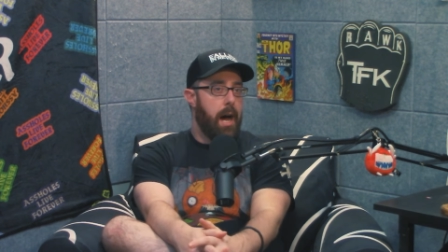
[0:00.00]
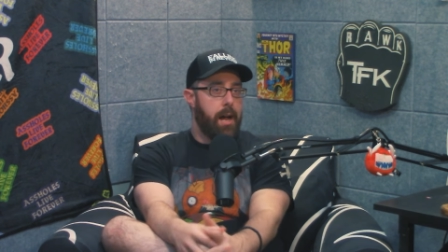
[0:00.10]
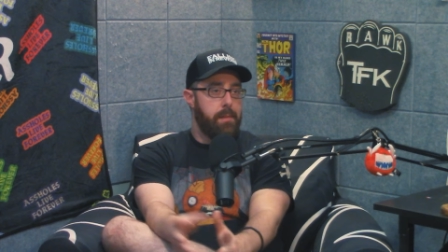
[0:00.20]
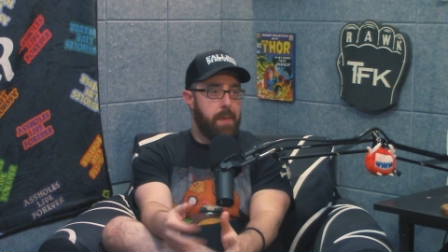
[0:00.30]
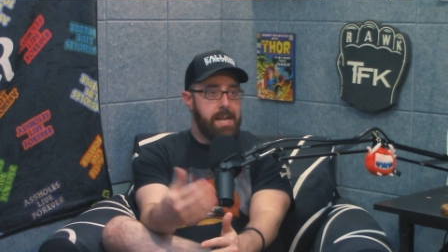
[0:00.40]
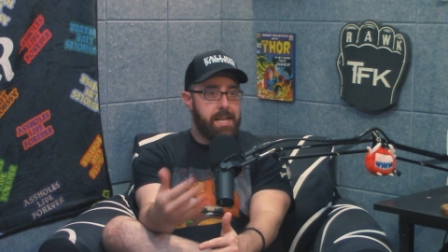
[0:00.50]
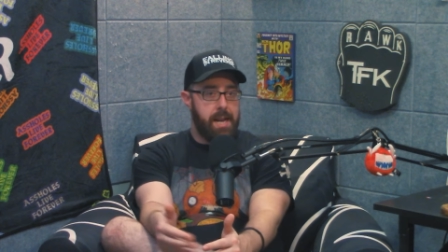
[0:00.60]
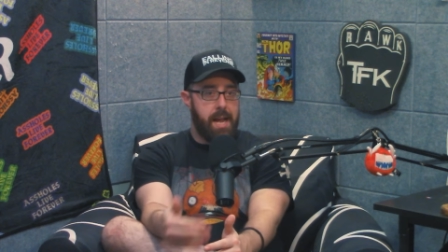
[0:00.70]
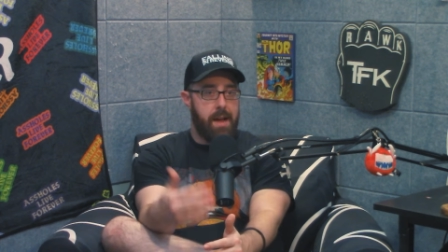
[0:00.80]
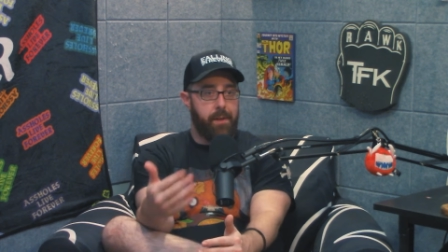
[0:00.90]
I, I
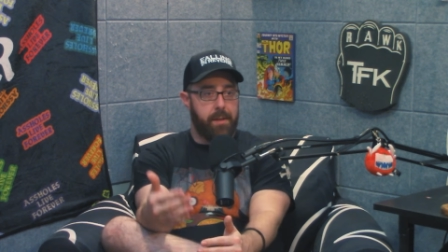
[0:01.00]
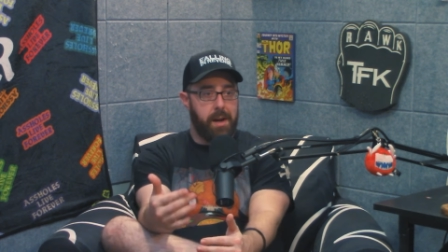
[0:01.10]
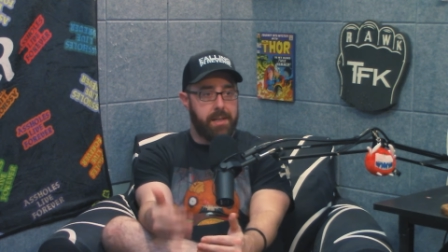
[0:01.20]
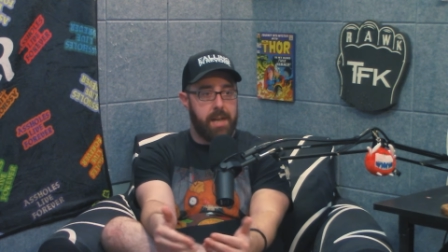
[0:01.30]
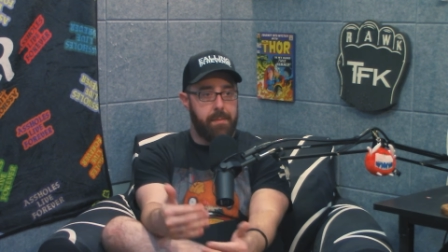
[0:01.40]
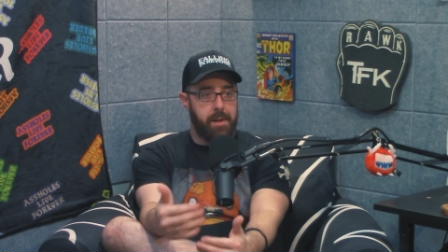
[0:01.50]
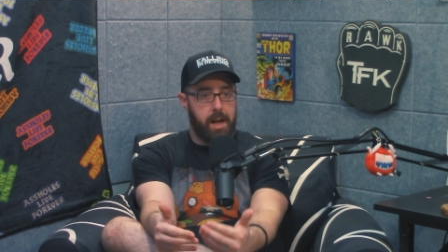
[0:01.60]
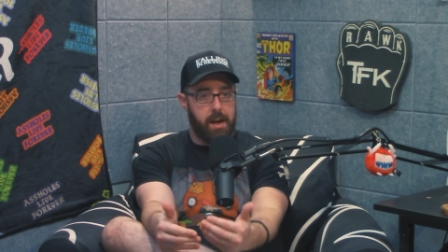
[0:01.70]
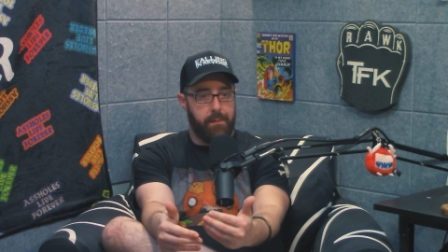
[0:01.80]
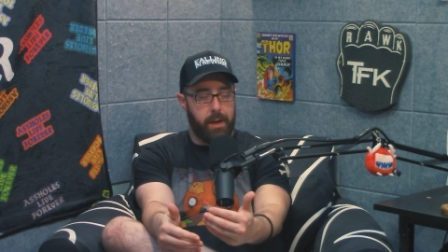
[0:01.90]
did have like my time to
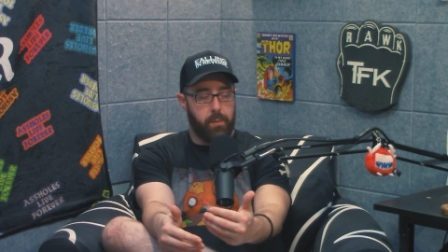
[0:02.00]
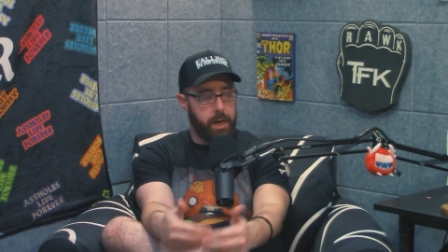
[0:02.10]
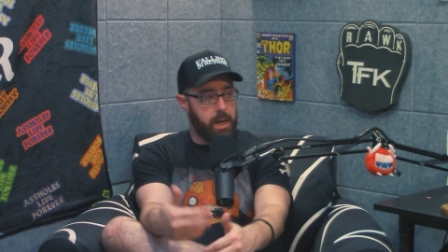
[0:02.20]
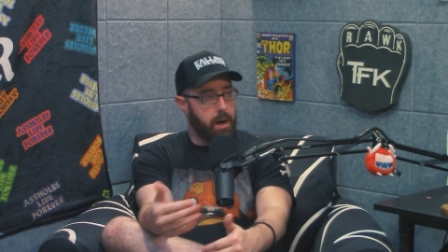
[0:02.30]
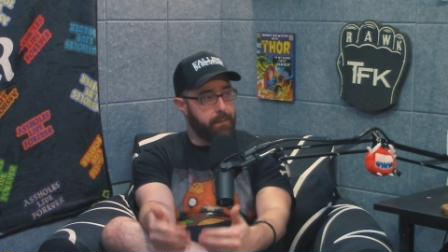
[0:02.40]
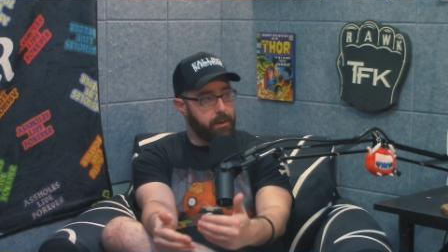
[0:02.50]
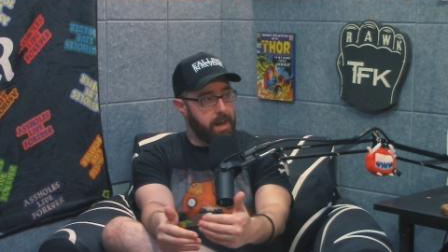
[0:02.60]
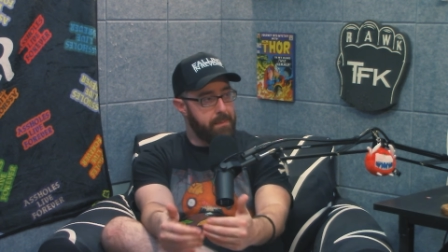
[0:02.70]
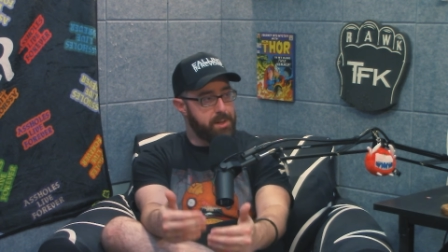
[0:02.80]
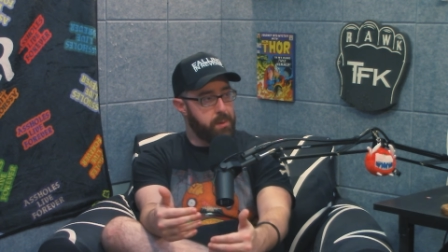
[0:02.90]
kind of like recover
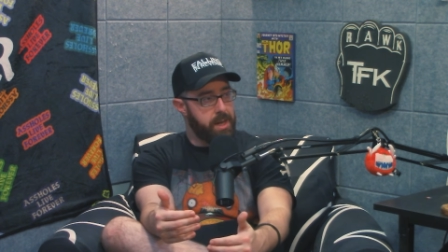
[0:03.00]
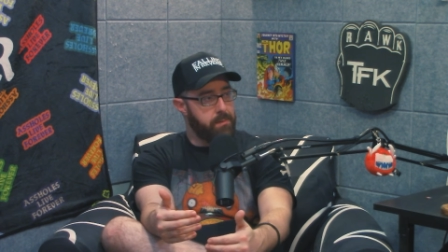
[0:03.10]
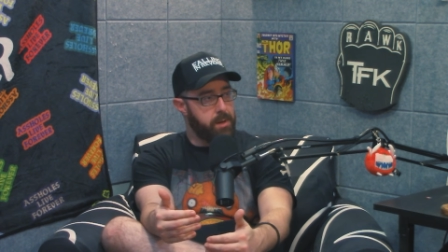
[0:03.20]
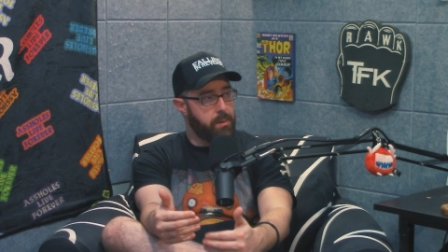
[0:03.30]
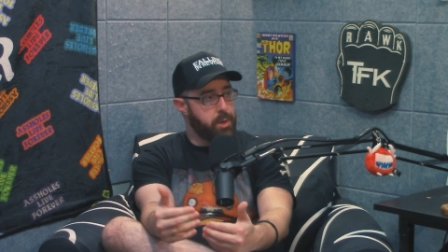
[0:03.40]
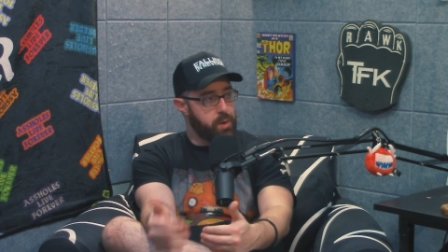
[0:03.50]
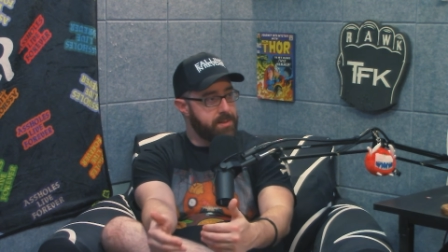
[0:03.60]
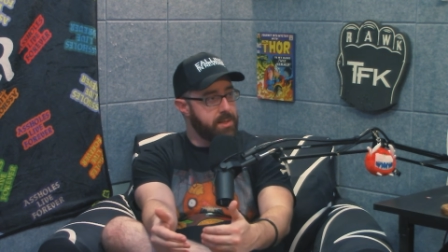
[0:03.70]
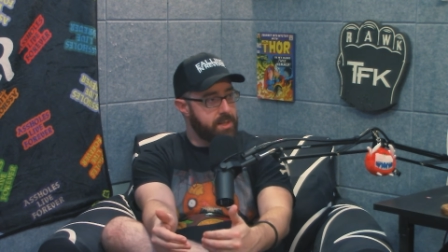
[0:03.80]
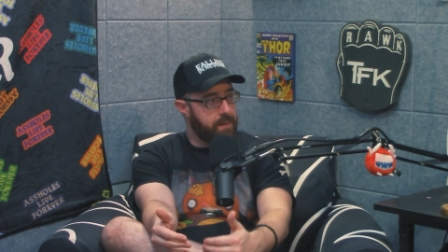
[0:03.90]
in between you know the
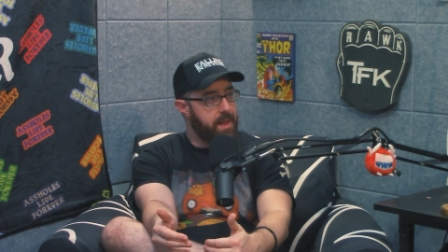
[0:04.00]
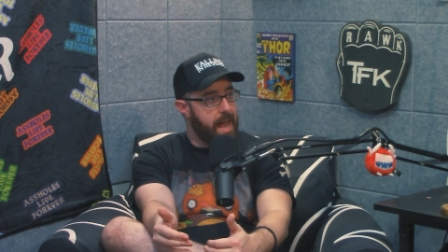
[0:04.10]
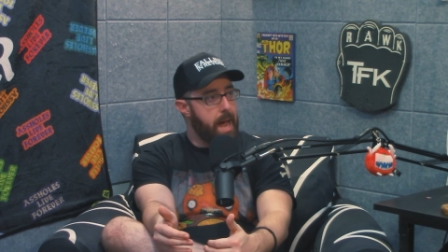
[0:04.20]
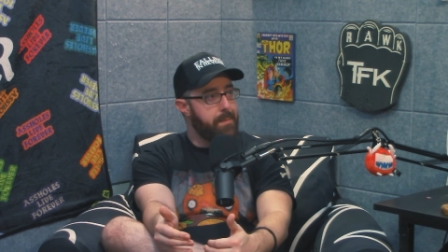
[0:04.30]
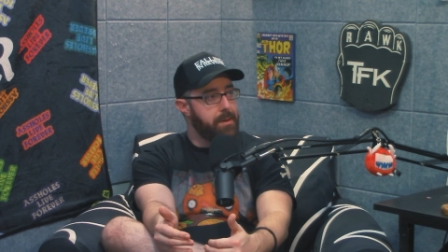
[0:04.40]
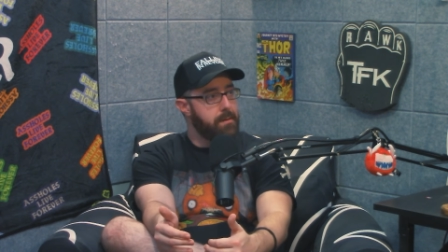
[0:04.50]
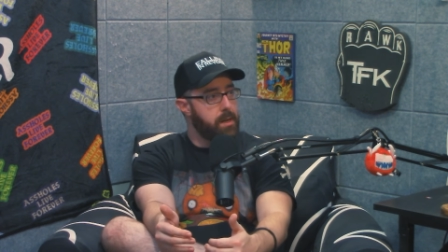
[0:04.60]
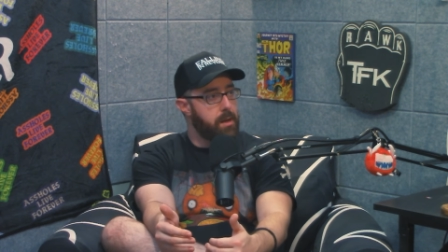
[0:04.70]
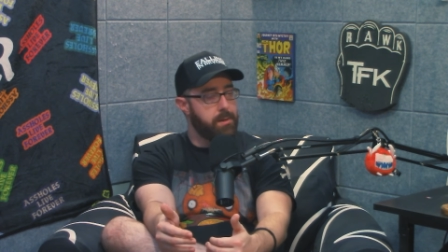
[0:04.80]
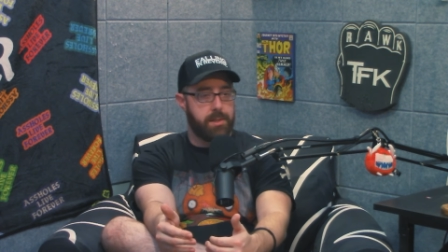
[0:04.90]
trips and stuff that happened
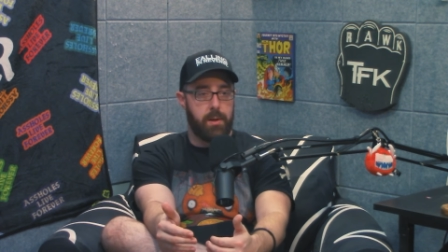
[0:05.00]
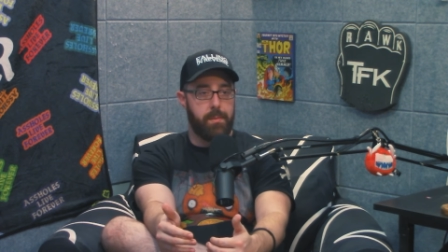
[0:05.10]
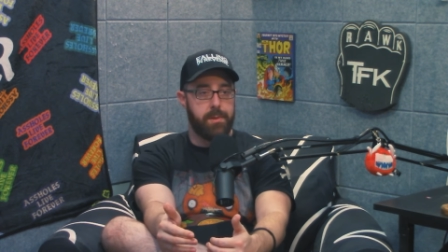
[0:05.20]
you know so yeah.